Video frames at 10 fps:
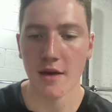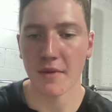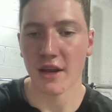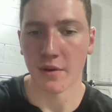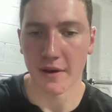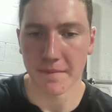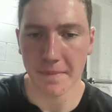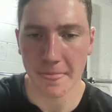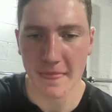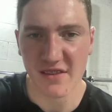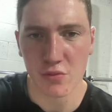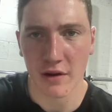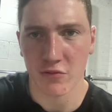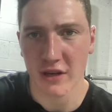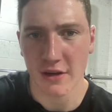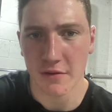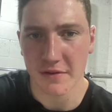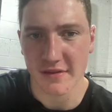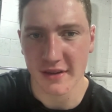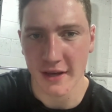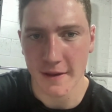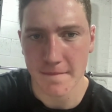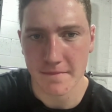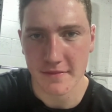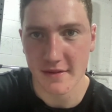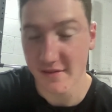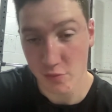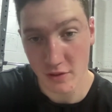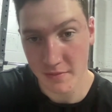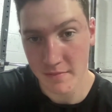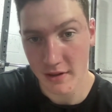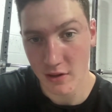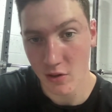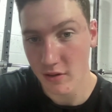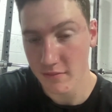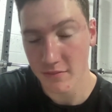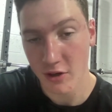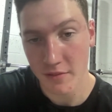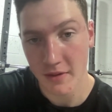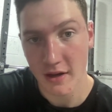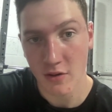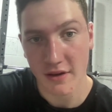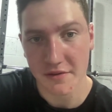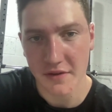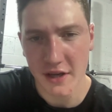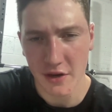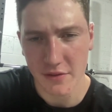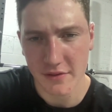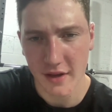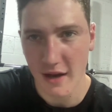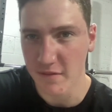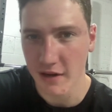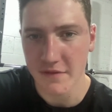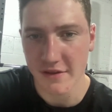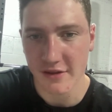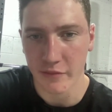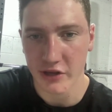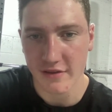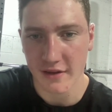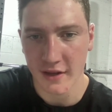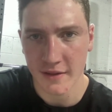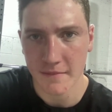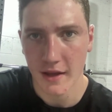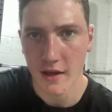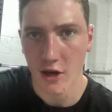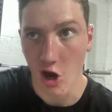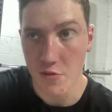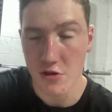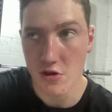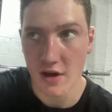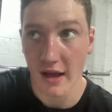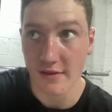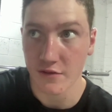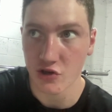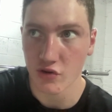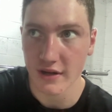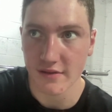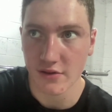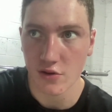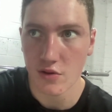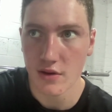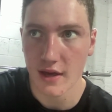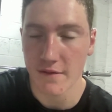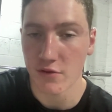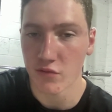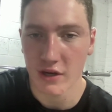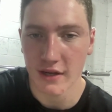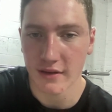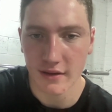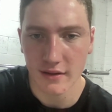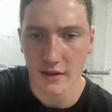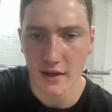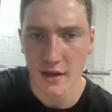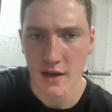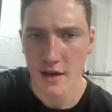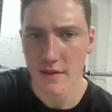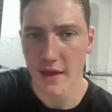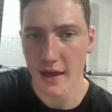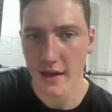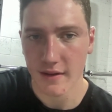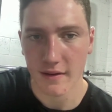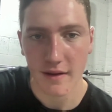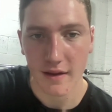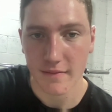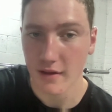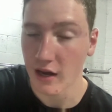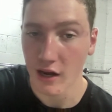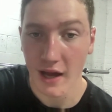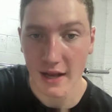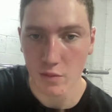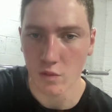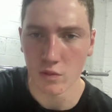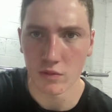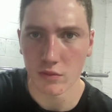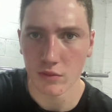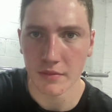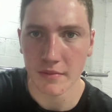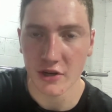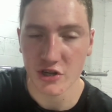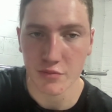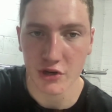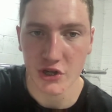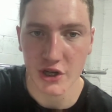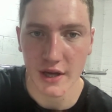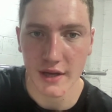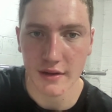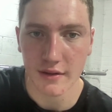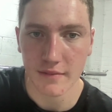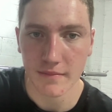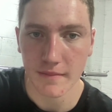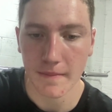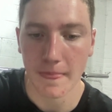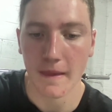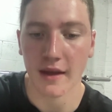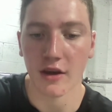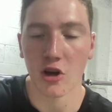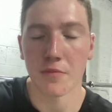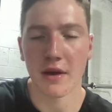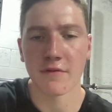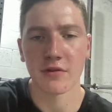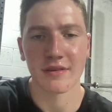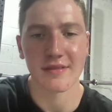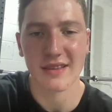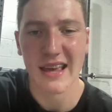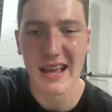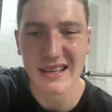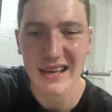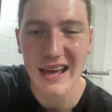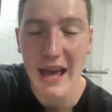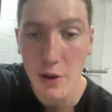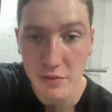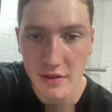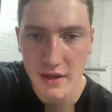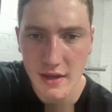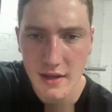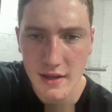But anyway, that's all I've really got for today. This is one of my long, one of my longest videos. I've loved this subject today. Hope you guys have enjoyed it too. If you really did, then a like will, will be much appreciated. And I hope everyone's staying healthy.